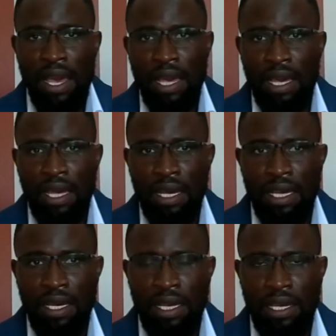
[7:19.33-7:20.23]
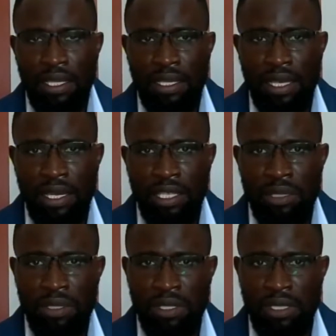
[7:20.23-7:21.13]
Uh, and uh,
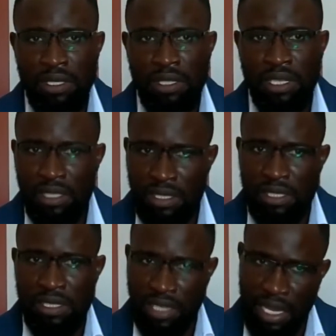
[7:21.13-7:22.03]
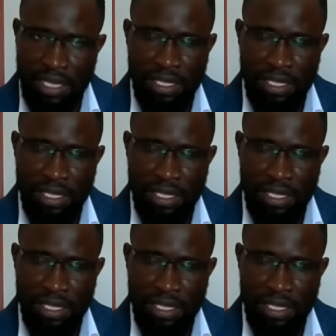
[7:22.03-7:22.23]
in this regard,